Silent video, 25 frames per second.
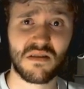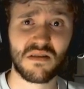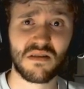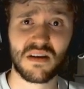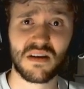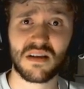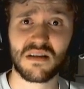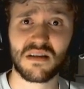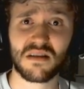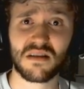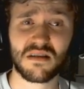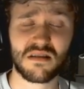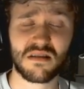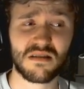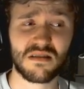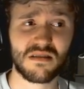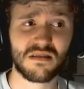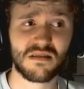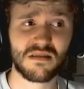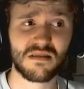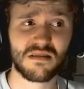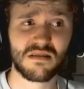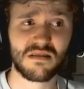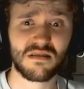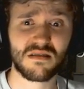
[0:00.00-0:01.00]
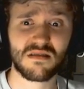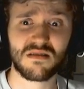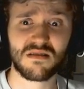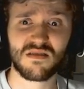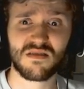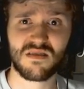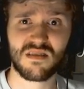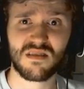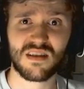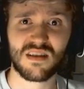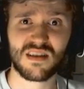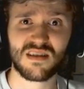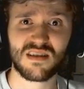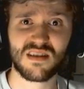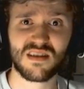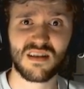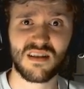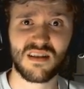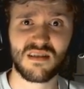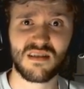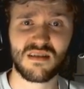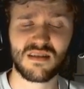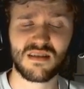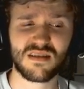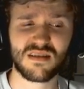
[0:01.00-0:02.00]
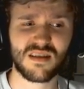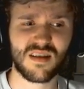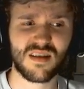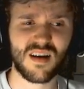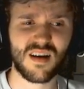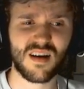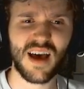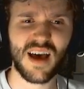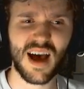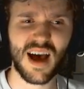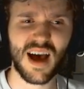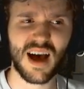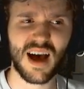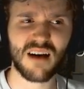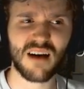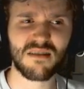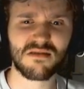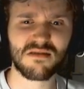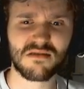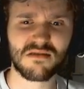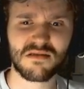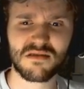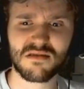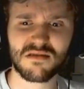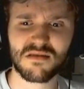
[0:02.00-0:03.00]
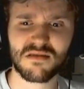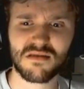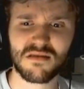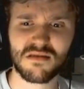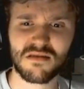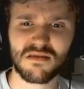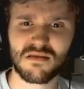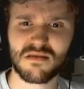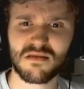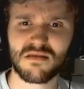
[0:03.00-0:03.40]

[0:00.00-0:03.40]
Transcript: Hello. That's that's the lighthouse.